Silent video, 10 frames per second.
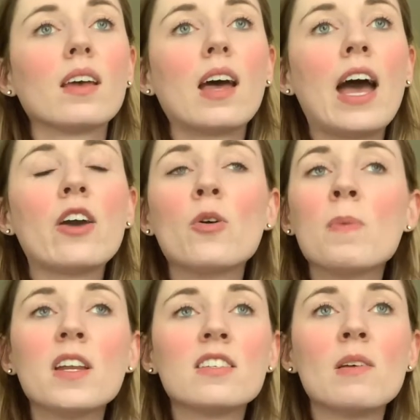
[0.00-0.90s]
I
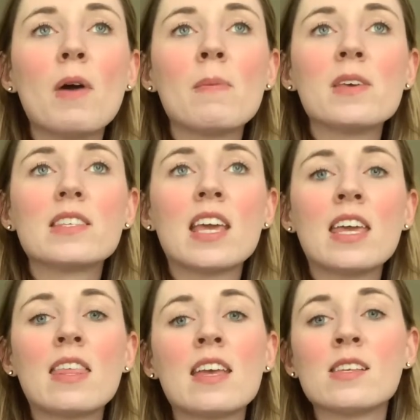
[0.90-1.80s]
hope he doesn't mind me
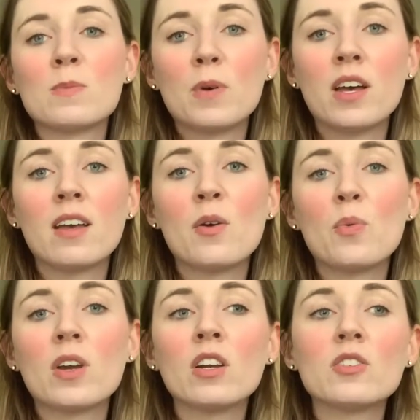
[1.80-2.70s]
saying this, but
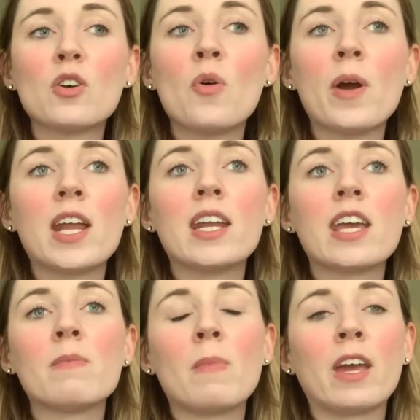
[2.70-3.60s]
we are so ready to
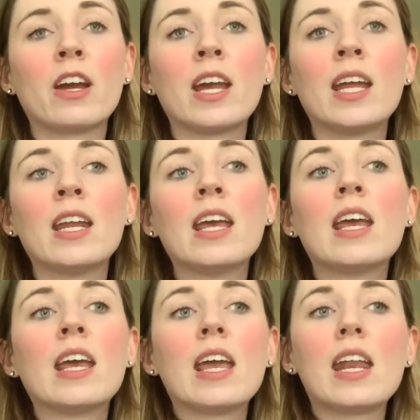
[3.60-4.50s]
get married.
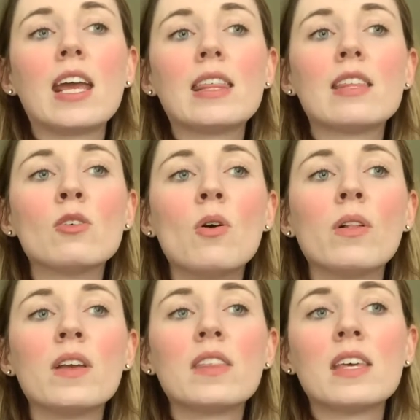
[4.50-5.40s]
And I think the
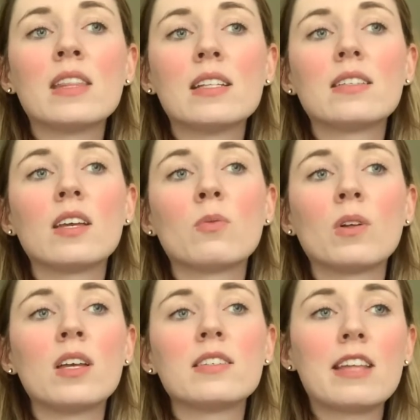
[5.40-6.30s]
only thing that's like
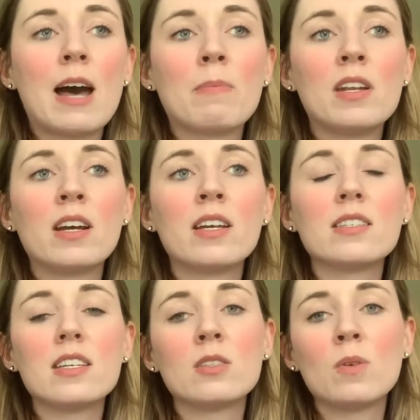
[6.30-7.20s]
really stopping
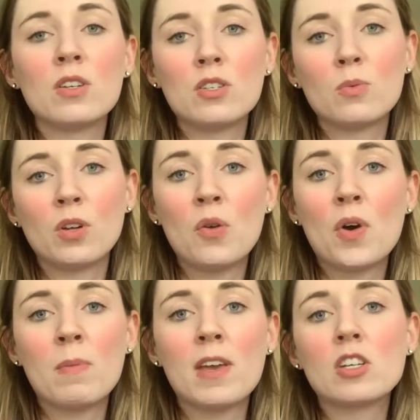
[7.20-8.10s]
us is we just really
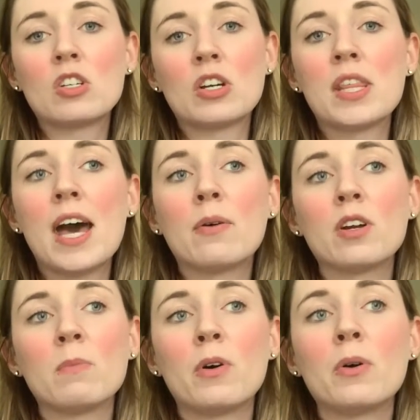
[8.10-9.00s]
want to make sure that
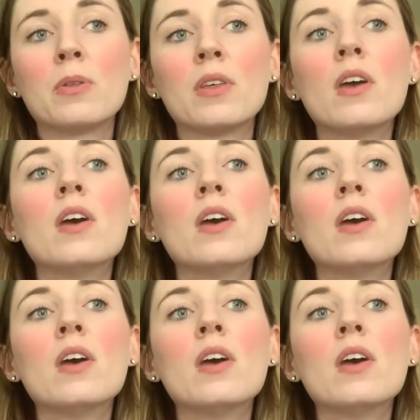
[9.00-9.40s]
we're both